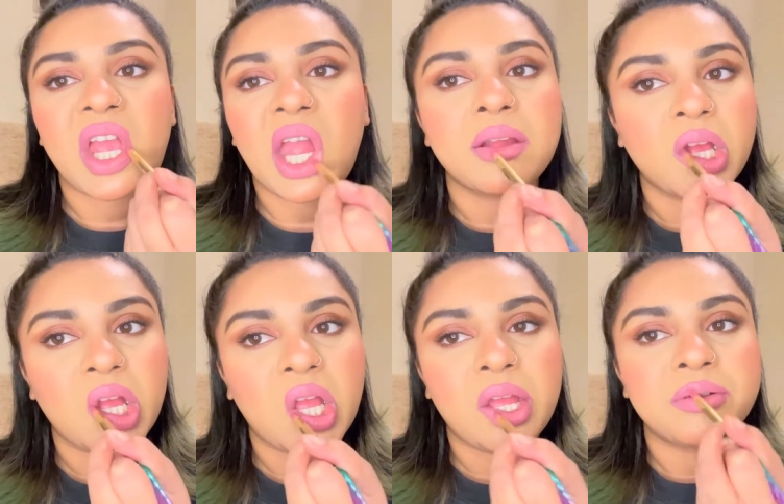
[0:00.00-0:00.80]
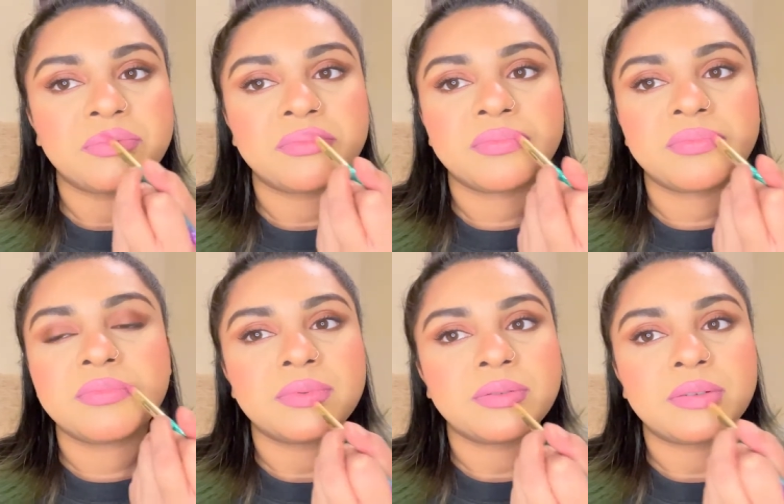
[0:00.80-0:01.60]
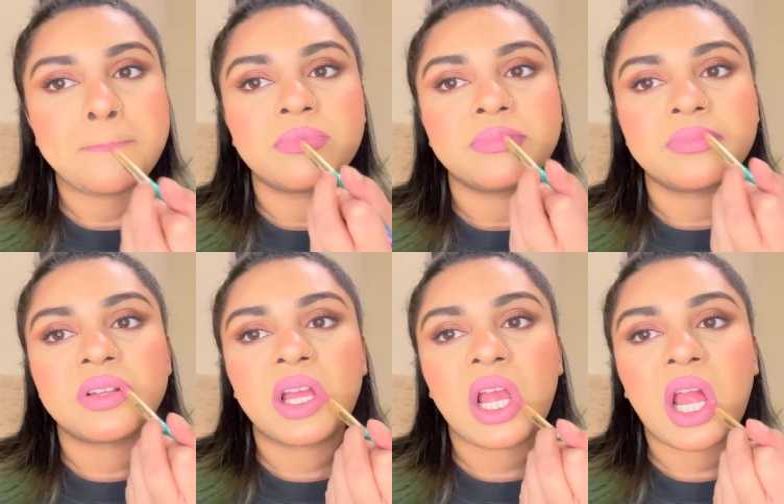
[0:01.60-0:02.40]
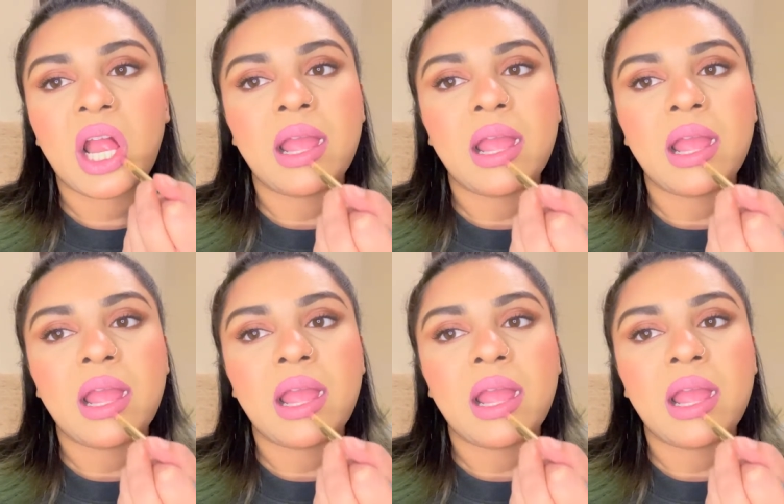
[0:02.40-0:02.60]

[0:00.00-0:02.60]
Once I've blended all of that in, I'm